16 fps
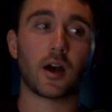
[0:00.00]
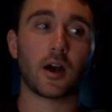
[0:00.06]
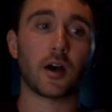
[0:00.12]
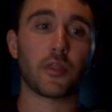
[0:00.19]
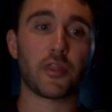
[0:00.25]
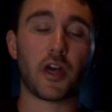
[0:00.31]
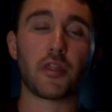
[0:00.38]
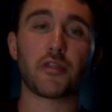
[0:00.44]

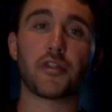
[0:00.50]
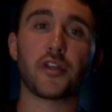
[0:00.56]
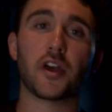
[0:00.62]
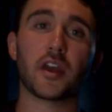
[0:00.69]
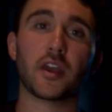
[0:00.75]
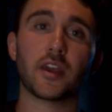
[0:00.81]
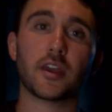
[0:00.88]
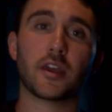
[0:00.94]
that
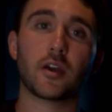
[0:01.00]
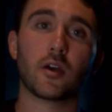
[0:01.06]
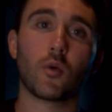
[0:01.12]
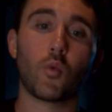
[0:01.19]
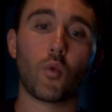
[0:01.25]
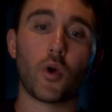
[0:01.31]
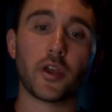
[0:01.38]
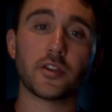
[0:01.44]
they
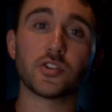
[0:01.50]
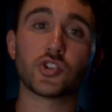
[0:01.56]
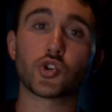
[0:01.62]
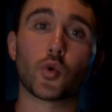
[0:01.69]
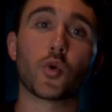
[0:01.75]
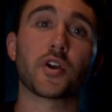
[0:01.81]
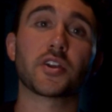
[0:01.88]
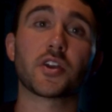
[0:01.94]

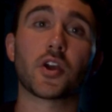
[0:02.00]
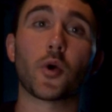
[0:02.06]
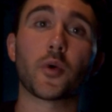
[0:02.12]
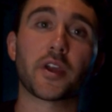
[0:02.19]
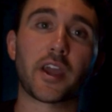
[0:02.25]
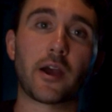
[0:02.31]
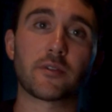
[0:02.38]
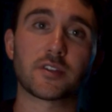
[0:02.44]
enjoy
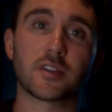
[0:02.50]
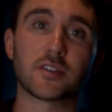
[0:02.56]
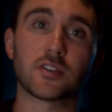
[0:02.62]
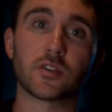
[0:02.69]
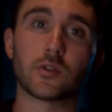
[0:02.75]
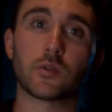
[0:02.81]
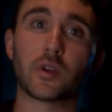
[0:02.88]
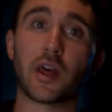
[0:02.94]
going out to
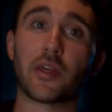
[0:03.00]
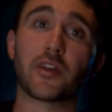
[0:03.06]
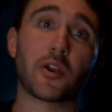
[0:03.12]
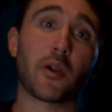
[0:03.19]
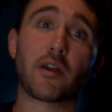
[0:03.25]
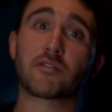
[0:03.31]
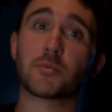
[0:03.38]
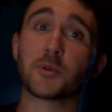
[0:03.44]
do. Now,
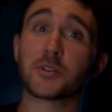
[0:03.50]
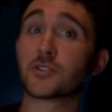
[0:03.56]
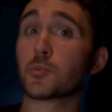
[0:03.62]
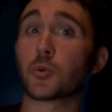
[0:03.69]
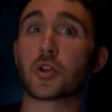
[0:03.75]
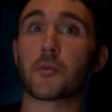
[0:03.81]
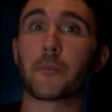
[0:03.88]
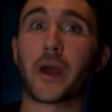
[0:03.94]
they don't have to be
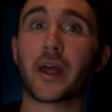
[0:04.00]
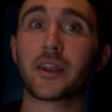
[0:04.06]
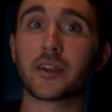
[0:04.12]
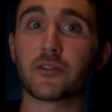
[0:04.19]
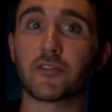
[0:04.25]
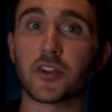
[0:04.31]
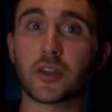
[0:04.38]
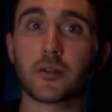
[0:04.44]
super
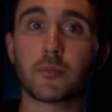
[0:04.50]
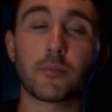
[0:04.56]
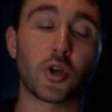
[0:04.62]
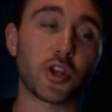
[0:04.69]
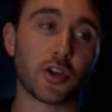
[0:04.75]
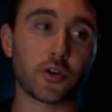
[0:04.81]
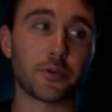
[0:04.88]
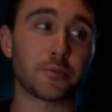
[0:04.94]
competitive in it,
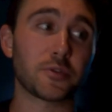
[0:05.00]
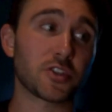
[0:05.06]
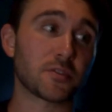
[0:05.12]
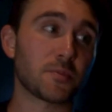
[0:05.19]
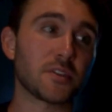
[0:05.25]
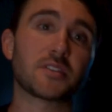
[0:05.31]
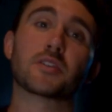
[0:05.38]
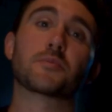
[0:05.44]
but it could
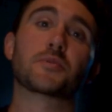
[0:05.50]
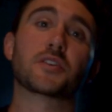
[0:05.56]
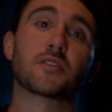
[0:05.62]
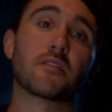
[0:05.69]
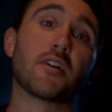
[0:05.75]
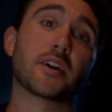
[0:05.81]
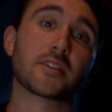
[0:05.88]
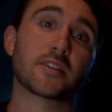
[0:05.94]
just be
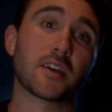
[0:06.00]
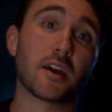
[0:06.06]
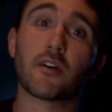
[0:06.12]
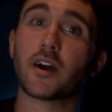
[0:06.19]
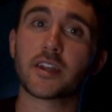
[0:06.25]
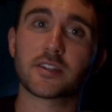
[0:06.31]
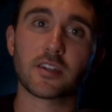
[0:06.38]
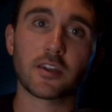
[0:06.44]
something like
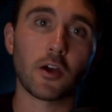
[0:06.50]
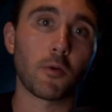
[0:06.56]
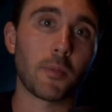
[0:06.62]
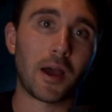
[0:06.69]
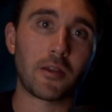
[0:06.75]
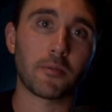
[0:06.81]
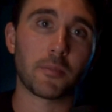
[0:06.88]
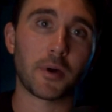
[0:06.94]
they like to go
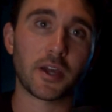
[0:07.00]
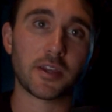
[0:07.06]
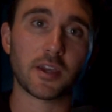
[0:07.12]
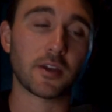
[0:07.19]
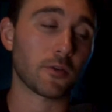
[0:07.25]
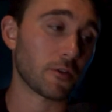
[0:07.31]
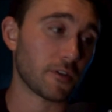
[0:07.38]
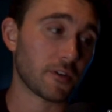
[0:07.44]
mountain
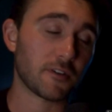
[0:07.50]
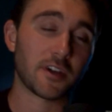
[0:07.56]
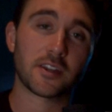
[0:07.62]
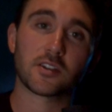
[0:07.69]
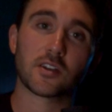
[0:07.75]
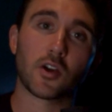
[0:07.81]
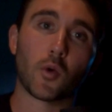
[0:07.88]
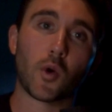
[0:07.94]
biking, or they
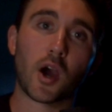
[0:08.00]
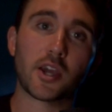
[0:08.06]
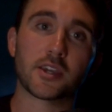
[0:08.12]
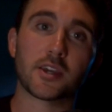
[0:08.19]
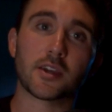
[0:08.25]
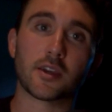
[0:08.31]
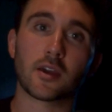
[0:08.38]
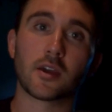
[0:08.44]
like to go
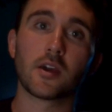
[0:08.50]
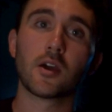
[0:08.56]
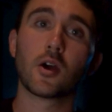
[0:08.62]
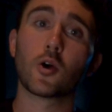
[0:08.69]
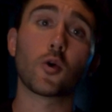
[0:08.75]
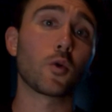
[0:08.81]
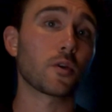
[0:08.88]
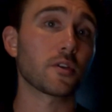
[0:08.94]
hiking,
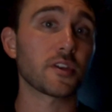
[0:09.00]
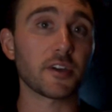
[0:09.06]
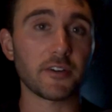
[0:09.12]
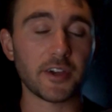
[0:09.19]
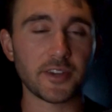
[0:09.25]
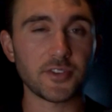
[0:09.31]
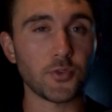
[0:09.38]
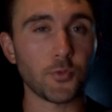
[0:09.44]
or they
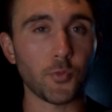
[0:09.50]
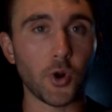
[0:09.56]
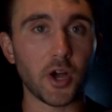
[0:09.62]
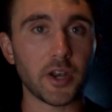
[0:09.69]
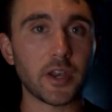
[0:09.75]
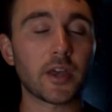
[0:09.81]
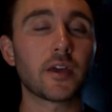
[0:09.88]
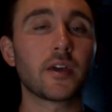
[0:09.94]
like to
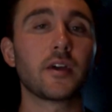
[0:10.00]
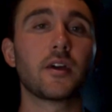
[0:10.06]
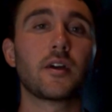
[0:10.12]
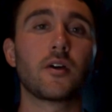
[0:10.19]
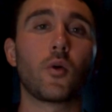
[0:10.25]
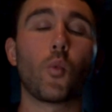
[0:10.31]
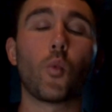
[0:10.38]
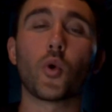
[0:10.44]
run.
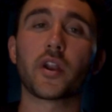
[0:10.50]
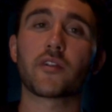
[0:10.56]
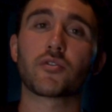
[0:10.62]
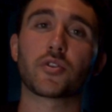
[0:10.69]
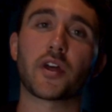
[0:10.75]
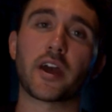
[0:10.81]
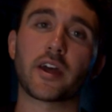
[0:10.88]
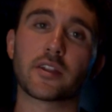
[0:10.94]

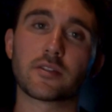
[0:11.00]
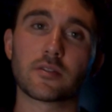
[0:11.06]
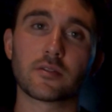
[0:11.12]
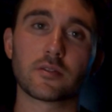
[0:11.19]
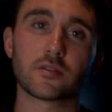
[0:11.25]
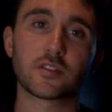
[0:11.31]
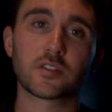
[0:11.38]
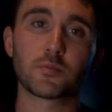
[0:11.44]
Whatever that
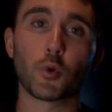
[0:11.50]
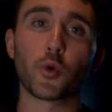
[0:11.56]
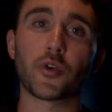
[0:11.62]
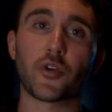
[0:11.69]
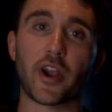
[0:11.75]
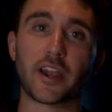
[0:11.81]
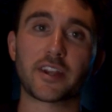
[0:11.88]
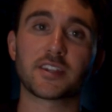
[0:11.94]

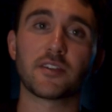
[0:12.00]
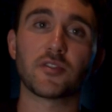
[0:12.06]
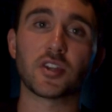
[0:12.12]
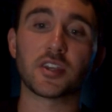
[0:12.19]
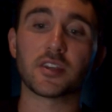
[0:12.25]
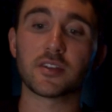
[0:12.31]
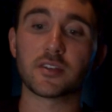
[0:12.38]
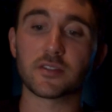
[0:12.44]
sport or
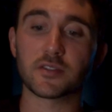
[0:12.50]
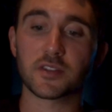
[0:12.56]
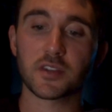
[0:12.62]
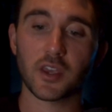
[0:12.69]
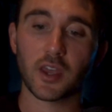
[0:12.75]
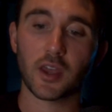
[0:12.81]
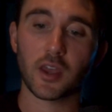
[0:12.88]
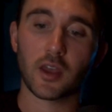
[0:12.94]
activity
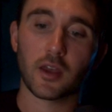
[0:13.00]
is,